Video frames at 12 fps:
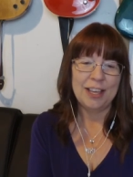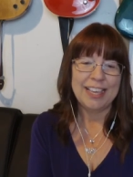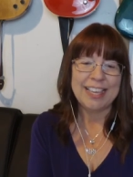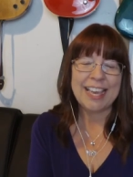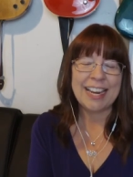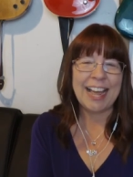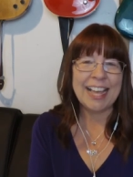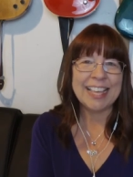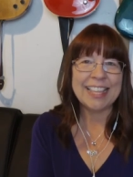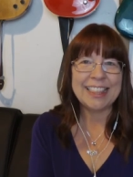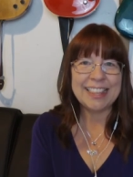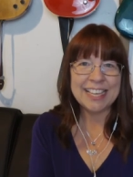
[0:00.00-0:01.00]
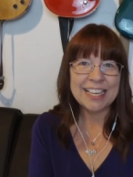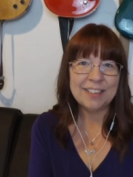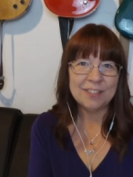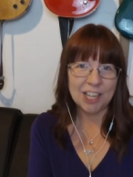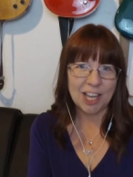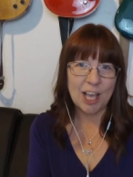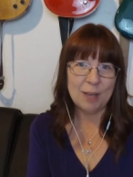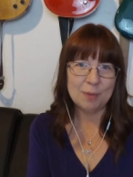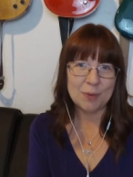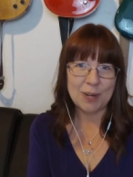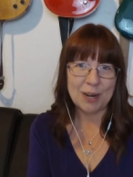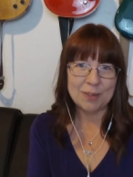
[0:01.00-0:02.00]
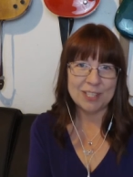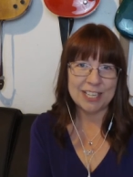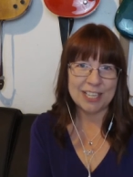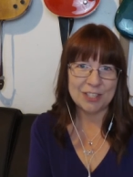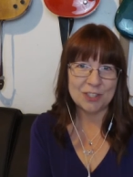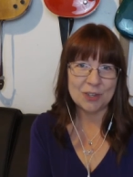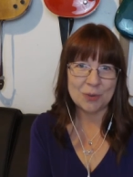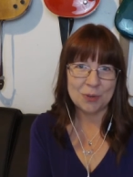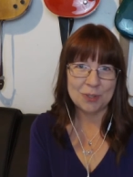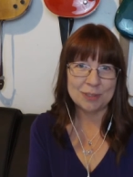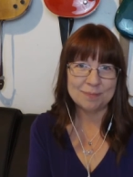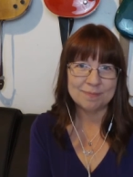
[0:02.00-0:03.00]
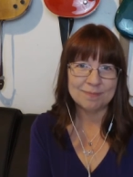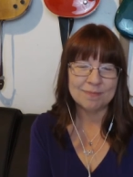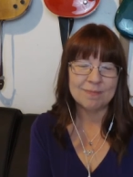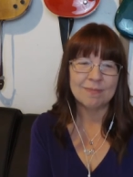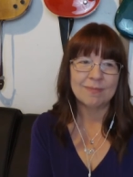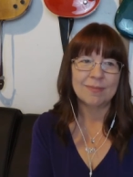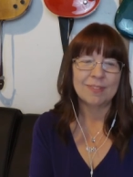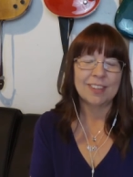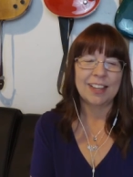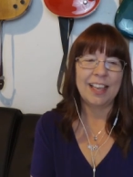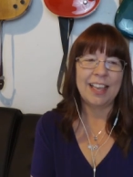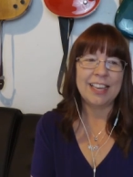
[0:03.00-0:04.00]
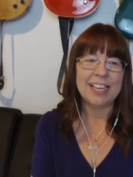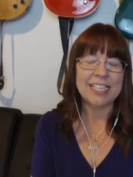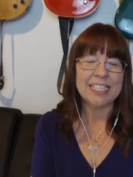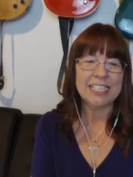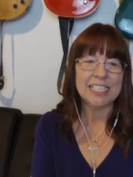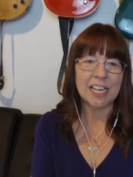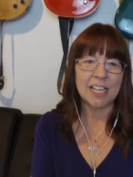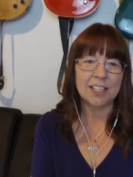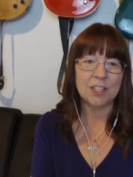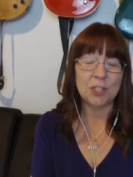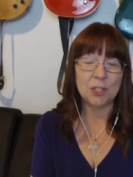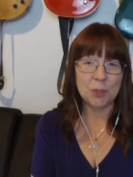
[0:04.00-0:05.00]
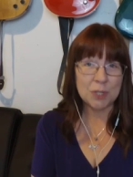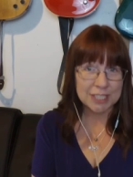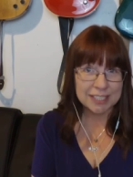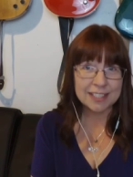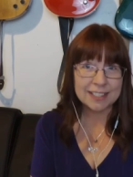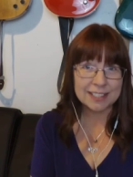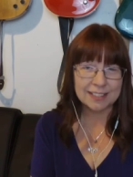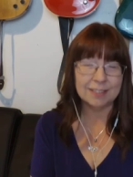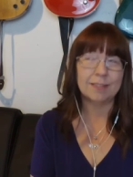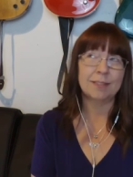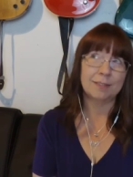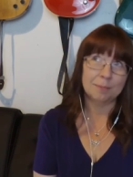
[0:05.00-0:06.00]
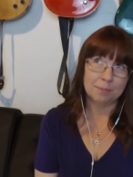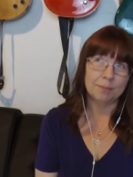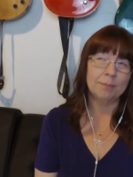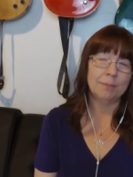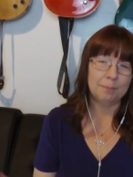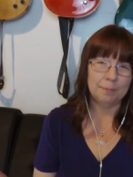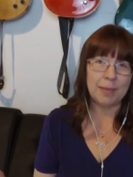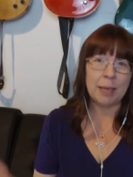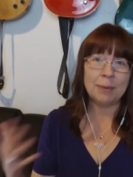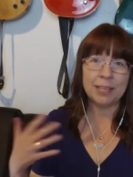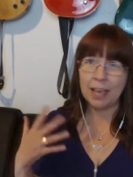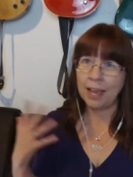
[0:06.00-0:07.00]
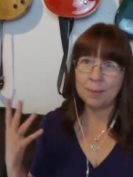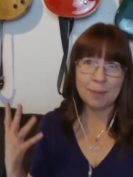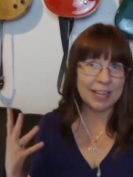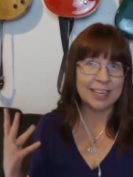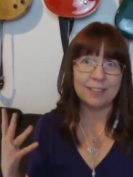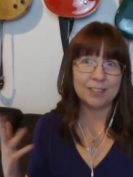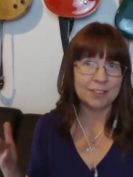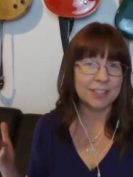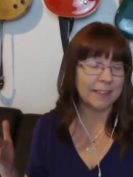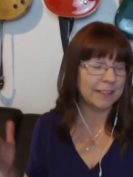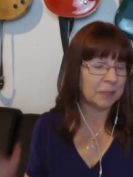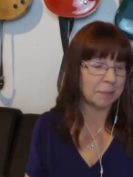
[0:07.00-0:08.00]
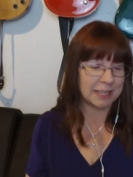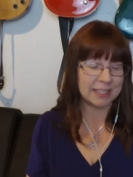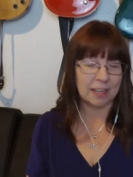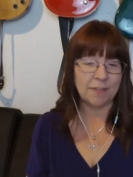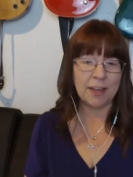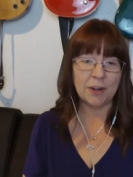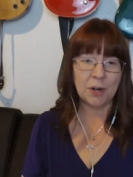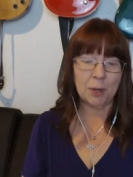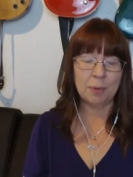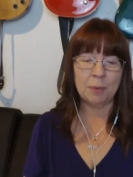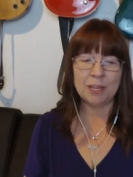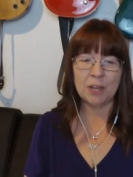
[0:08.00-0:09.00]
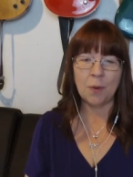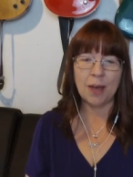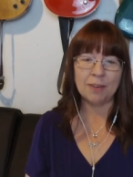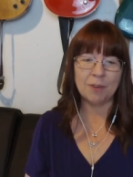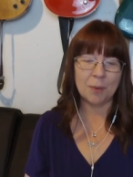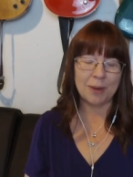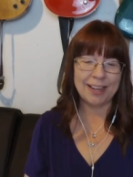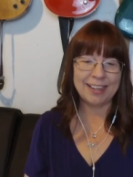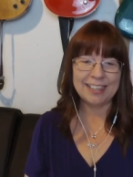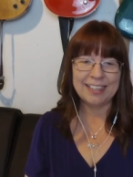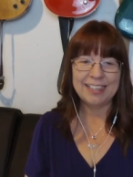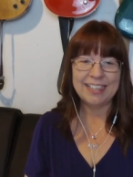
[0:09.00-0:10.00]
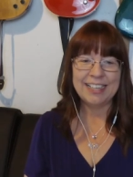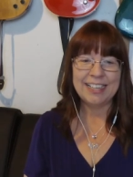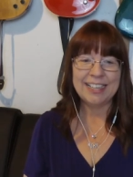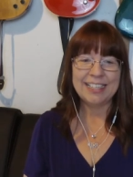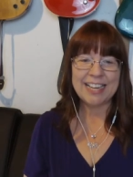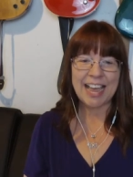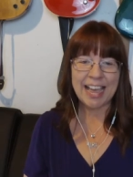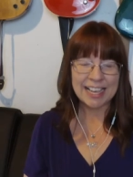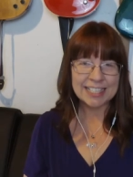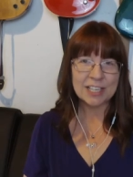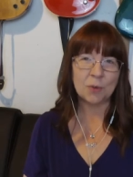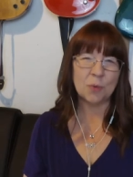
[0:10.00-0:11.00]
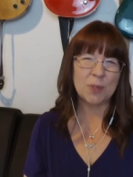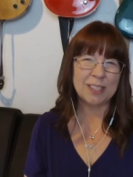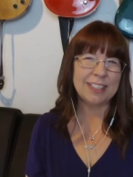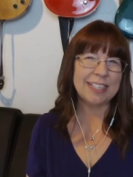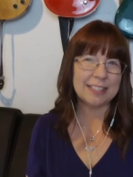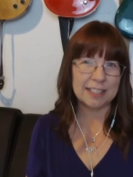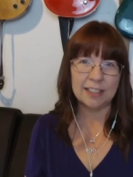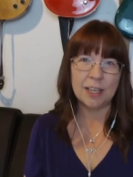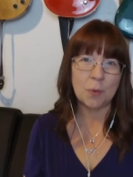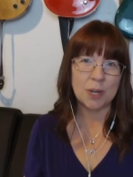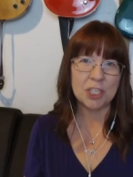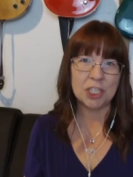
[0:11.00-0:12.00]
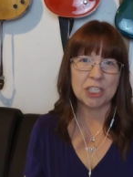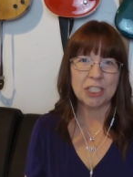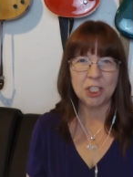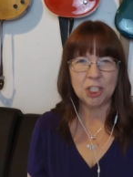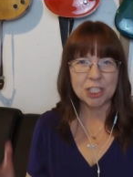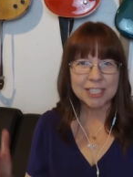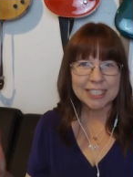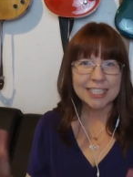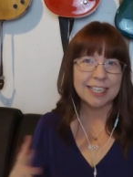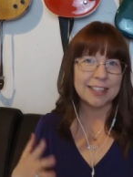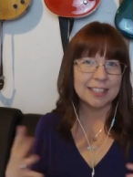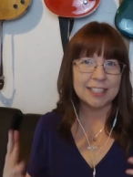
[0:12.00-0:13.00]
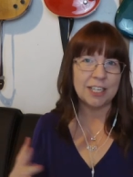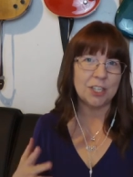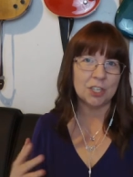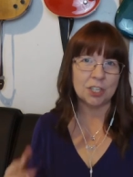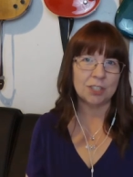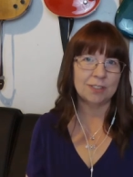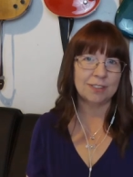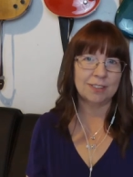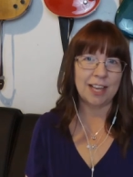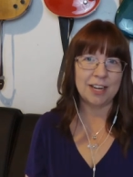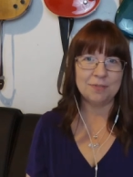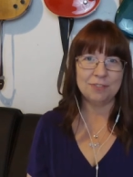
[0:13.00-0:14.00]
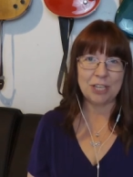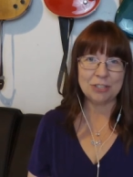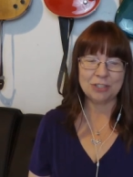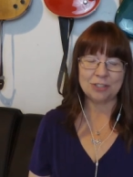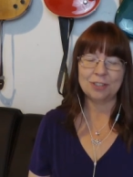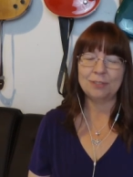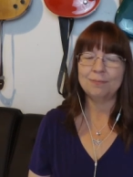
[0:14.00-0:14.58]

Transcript: Yet I could think of times when I was in school and students maybe I might even have done this myself, I don't know, but we'd go out of our way to ask a really silly question just to get the teacher kind of flustered.